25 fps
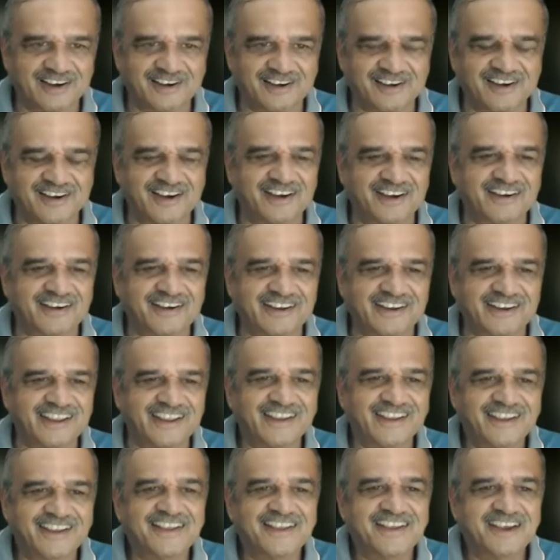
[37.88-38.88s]

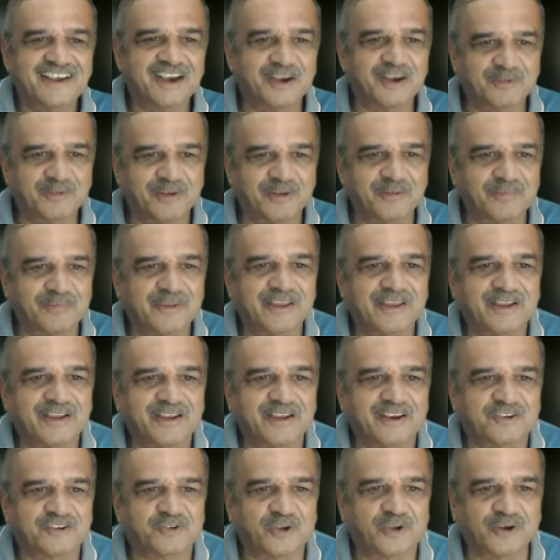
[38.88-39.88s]
editing,
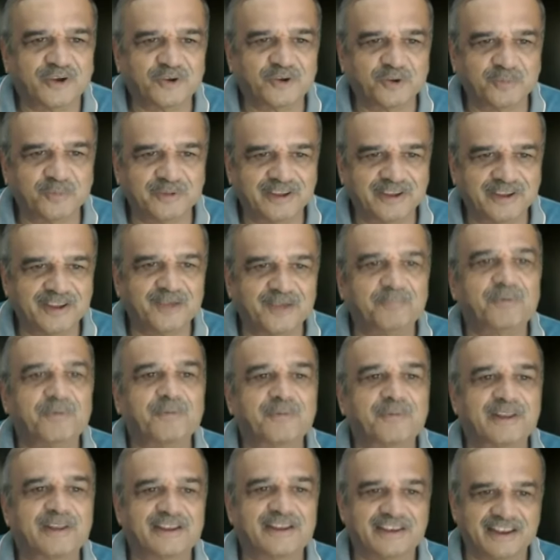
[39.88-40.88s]
it's going to be a
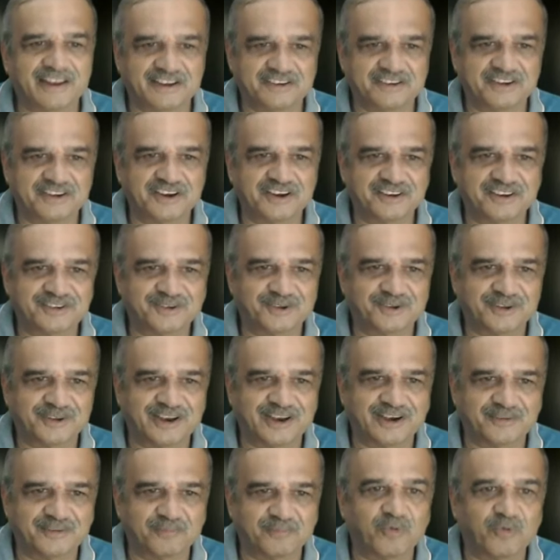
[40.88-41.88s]
public lecture so
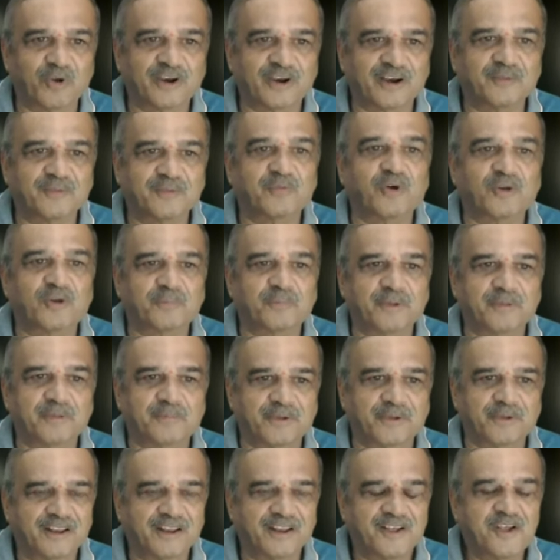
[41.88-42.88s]
that more and more
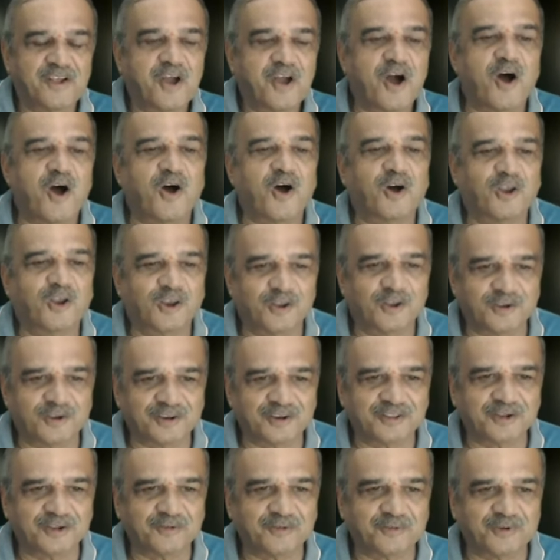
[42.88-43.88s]
people all
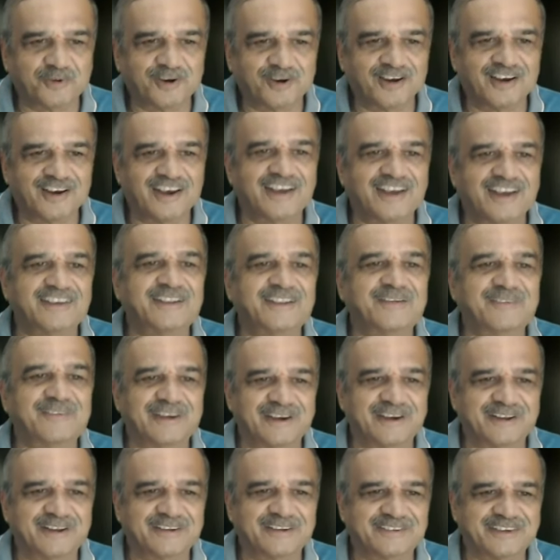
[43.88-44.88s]
over the world let them
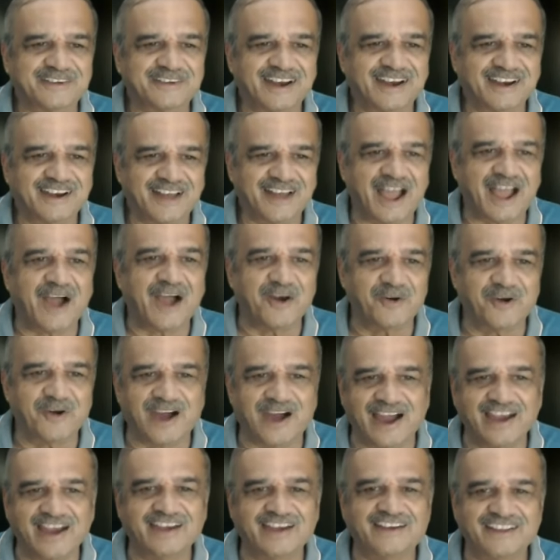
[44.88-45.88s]
understand how
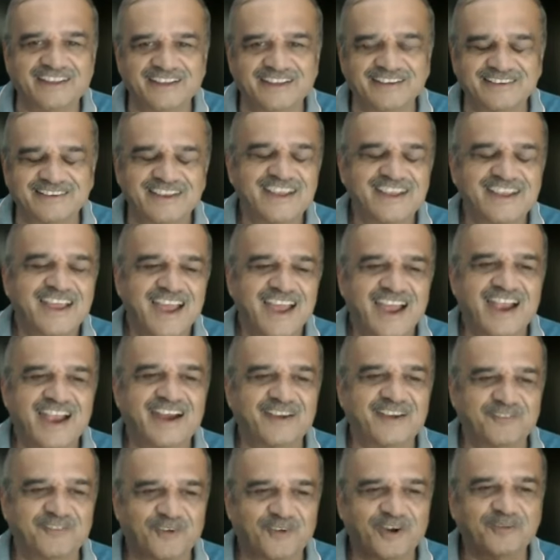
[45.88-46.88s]
I teach
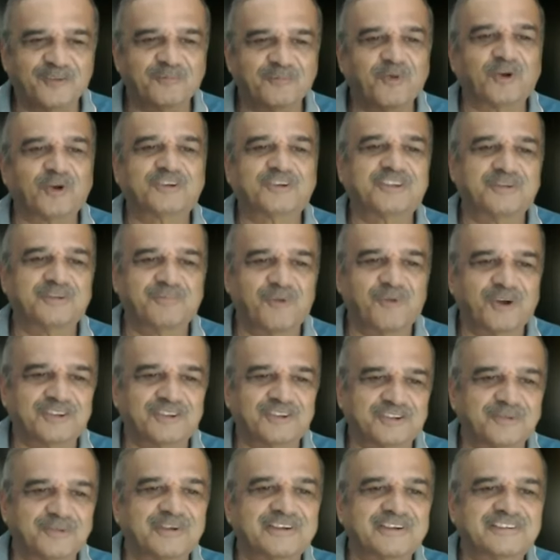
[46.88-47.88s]
and what
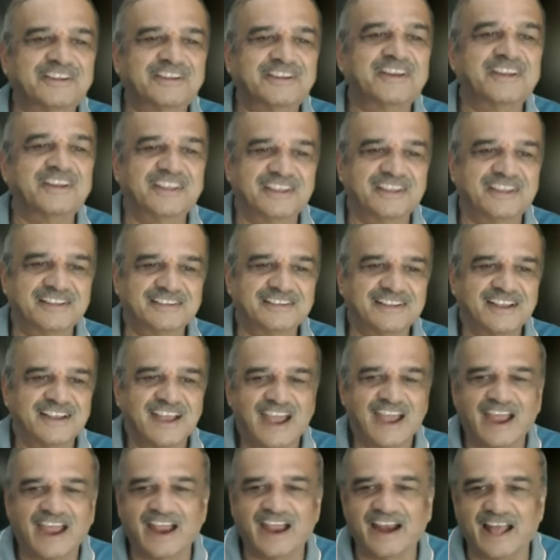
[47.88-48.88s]
motivation is
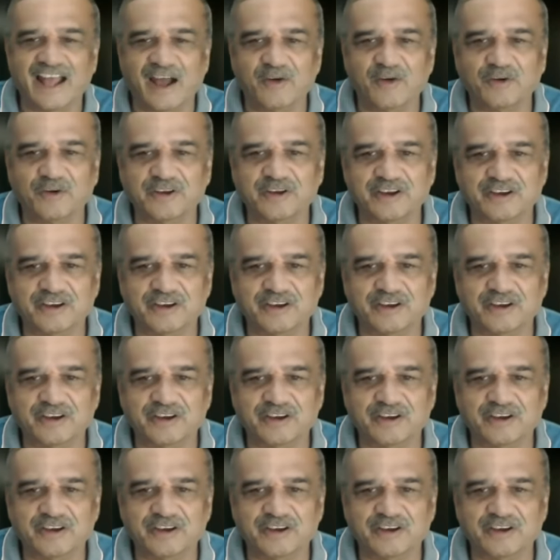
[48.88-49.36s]
and how it